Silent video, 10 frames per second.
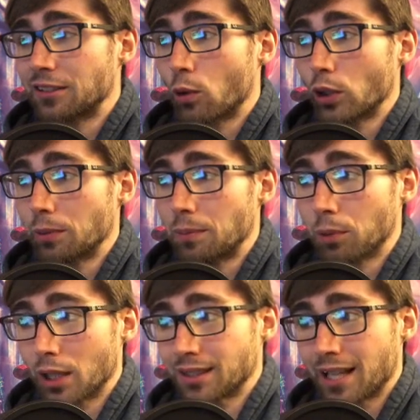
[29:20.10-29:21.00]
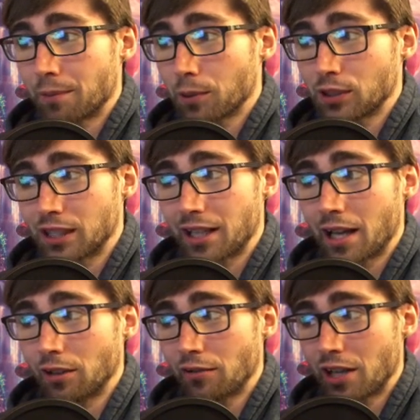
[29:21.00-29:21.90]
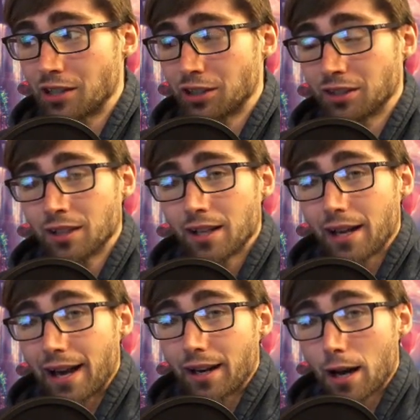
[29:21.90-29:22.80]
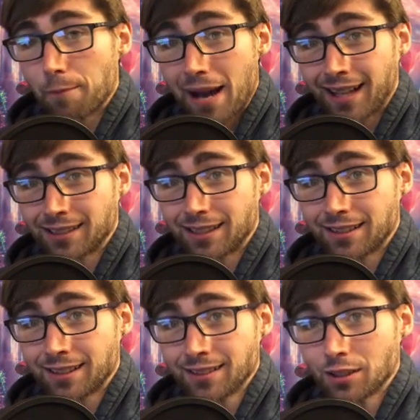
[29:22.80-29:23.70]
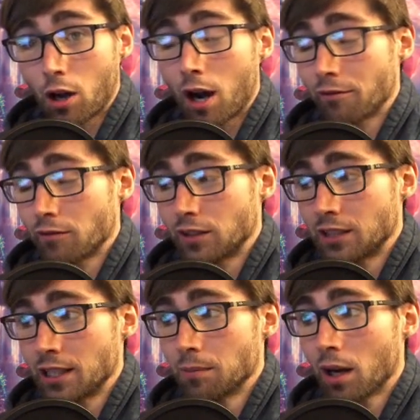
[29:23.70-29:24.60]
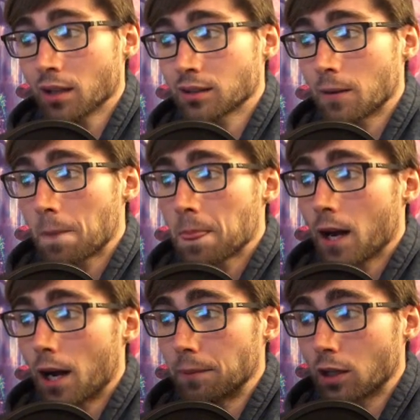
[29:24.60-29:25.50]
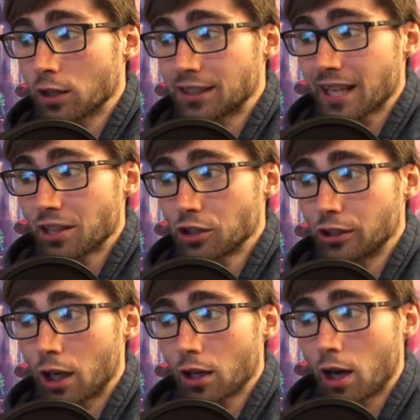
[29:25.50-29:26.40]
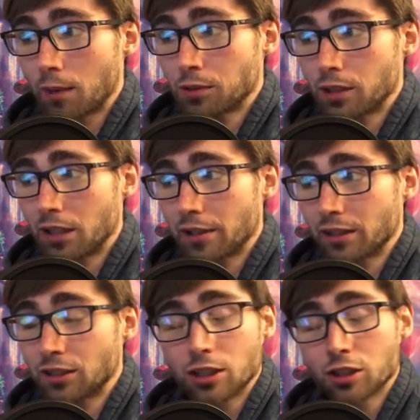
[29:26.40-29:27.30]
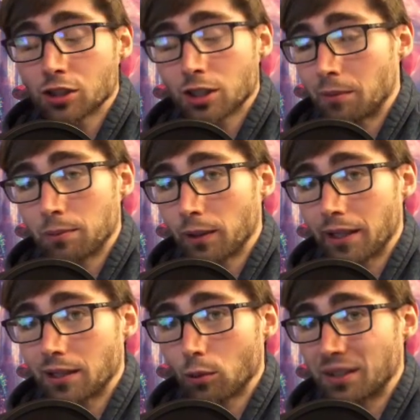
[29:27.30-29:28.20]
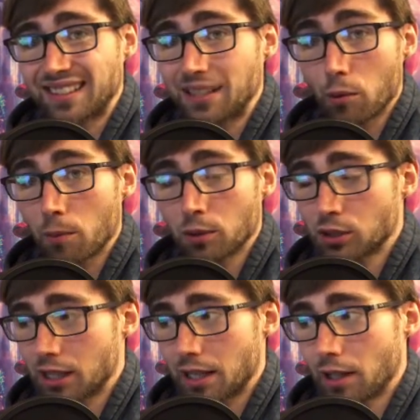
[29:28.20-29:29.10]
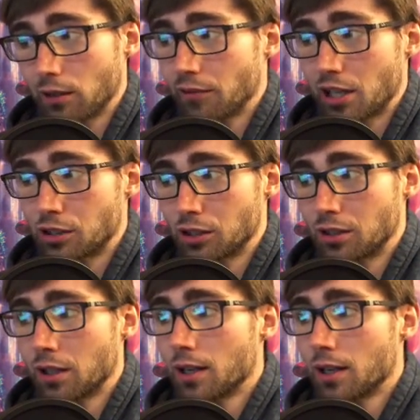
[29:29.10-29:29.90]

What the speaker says: going to be plus 10% elevation at max distance off of the tee box. But our second shot option here is just going to be played with 0% elevation.